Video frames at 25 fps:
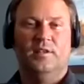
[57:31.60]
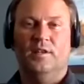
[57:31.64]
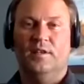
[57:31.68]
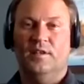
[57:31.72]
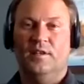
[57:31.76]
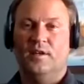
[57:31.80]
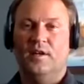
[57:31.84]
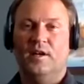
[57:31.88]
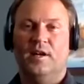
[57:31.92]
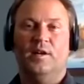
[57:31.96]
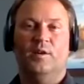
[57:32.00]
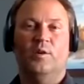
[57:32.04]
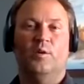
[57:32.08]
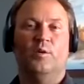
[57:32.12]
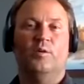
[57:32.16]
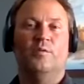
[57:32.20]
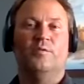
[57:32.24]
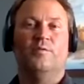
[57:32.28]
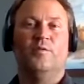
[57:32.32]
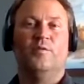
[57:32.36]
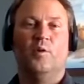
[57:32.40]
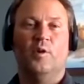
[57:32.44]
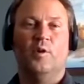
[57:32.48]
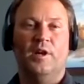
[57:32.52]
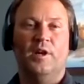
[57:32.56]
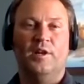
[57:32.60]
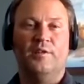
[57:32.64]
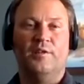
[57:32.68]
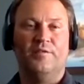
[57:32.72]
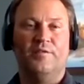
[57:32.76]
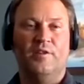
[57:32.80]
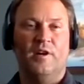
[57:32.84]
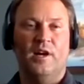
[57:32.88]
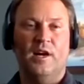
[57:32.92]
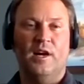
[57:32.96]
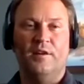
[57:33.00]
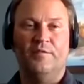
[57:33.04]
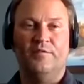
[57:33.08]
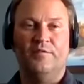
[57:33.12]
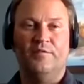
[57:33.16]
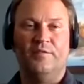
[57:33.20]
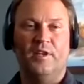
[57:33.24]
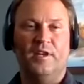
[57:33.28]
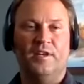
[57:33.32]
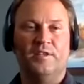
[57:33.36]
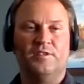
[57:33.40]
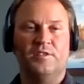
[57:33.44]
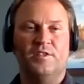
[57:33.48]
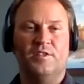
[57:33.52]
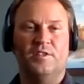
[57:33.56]
and the guy growing 45
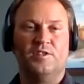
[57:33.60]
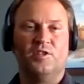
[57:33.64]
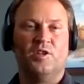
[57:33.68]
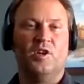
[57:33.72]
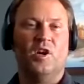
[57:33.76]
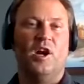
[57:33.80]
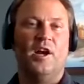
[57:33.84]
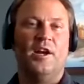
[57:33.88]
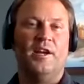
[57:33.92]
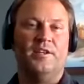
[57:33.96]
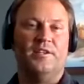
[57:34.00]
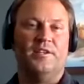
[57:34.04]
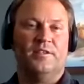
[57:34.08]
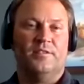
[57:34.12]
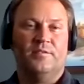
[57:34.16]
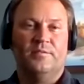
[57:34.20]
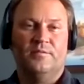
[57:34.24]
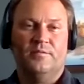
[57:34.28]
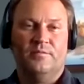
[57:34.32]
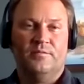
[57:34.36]
thinks it's great.